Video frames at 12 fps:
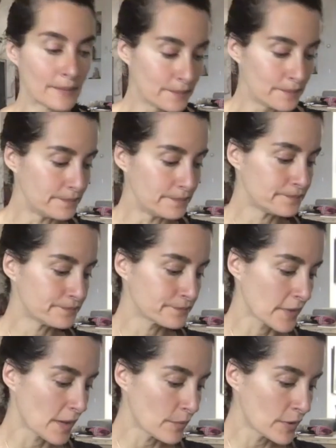
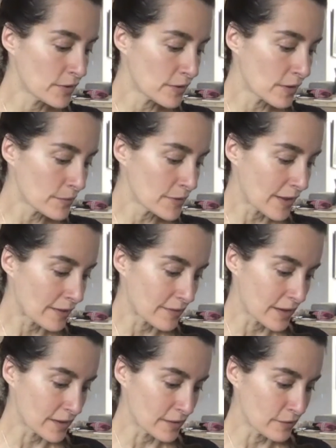And when you're done with that
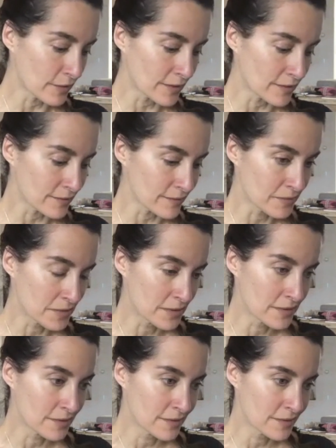thing, you can
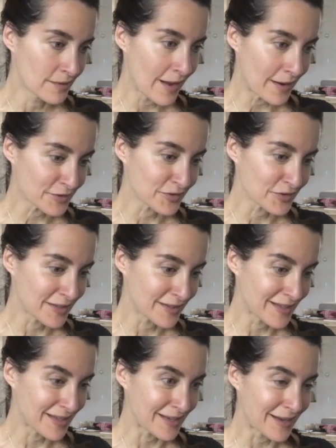actually
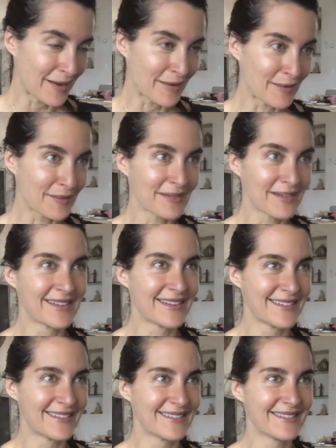see how
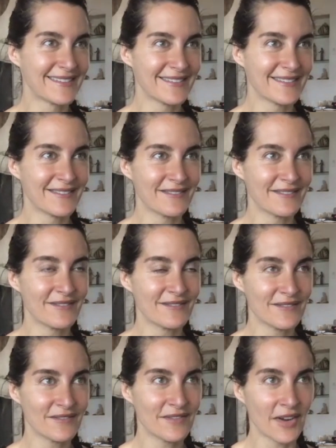
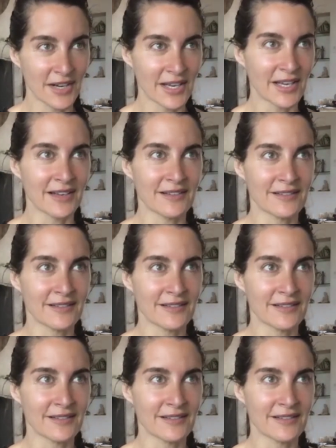funny,